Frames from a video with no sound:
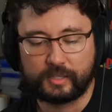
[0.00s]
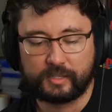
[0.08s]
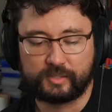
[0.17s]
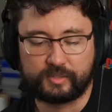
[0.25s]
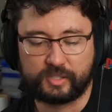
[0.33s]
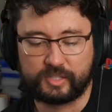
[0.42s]

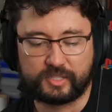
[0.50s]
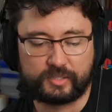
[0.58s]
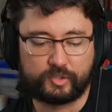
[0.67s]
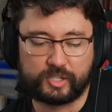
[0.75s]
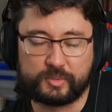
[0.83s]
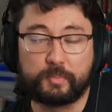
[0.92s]
It's
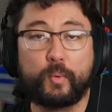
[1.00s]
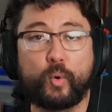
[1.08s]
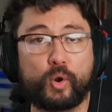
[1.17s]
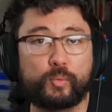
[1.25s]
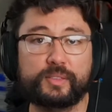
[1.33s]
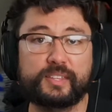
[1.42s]
just
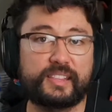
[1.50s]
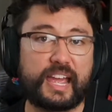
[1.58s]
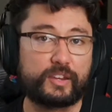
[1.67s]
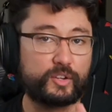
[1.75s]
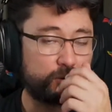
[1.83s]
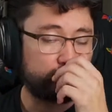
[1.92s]
more within
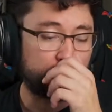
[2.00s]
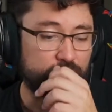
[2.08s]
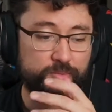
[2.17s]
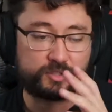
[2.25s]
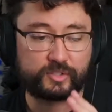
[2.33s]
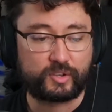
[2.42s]
that universe,
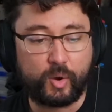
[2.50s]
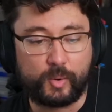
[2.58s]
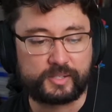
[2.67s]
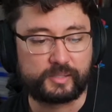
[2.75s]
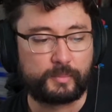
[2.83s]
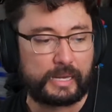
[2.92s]
which is
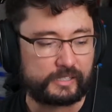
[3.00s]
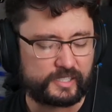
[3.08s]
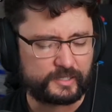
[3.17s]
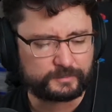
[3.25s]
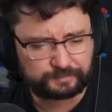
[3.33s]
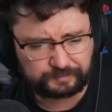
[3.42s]
always
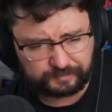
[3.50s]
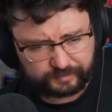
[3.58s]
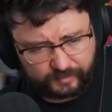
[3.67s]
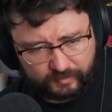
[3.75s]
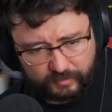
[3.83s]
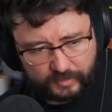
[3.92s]
amazing.
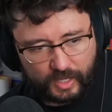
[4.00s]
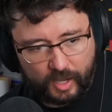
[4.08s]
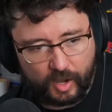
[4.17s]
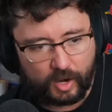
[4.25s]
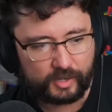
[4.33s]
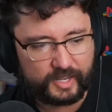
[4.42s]

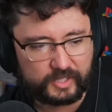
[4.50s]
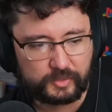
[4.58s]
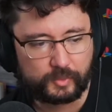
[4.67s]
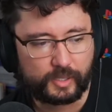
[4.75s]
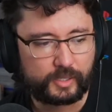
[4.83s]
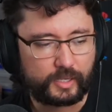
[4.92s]
Our next
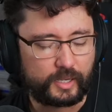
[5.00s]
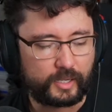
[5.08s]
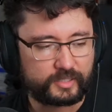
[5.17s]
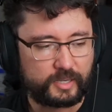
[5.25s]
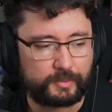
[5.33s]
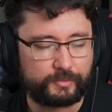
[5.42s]
one,
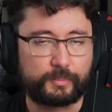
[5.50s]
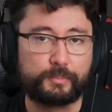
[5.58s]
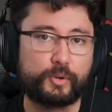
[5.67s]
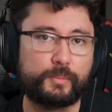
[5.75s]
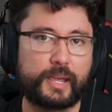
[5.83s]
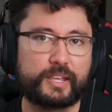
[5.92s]
coming from
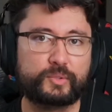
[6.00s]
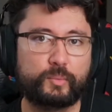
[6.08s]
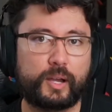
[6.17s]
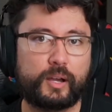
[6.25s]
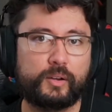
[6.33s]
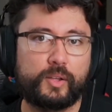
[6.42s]
Boom as
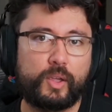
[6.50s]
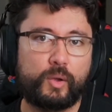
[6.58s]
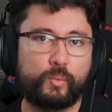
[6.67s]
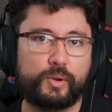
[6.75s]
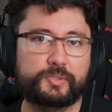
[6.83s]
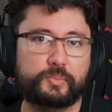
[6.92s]
well,
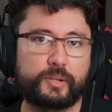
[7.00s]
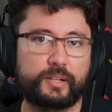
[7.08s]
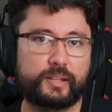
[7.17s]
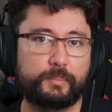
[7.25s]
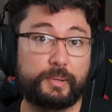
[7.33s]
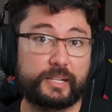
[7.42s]
was one of
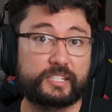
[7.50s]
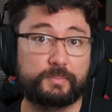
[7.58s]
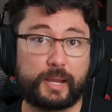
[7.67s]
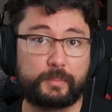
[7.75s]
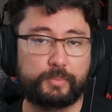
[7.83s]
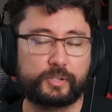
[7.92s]
the big
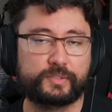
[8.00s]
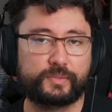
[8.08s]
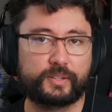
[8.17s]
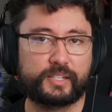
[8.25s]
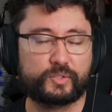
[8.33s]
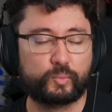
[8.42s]
spec books
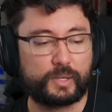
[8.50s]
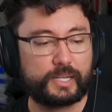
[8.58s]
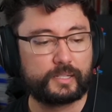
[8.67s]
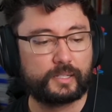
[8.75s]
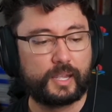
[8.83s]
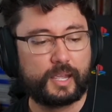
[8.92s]
for this
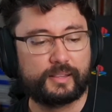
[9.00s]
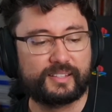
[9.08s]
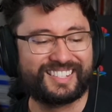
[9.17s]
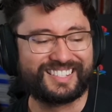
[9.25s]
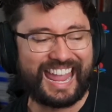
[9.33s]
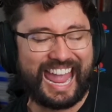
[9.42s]
week.
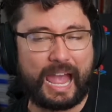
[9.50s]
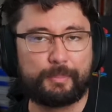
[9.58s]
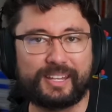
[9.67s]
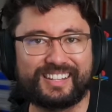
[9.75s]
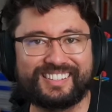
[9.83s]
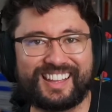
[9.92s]
This is
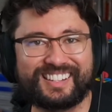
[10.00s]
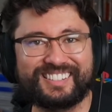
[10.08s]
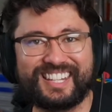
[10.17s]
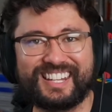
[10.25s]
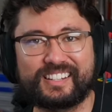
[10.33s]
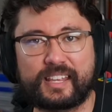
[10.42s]
Abbott
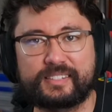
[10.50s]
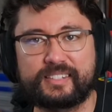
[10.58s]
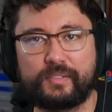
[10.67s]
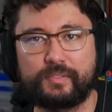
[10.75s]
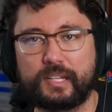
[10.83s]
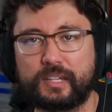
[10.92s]

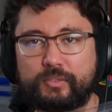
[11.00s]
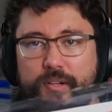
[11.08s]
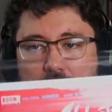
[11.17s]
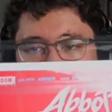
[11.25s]
1973.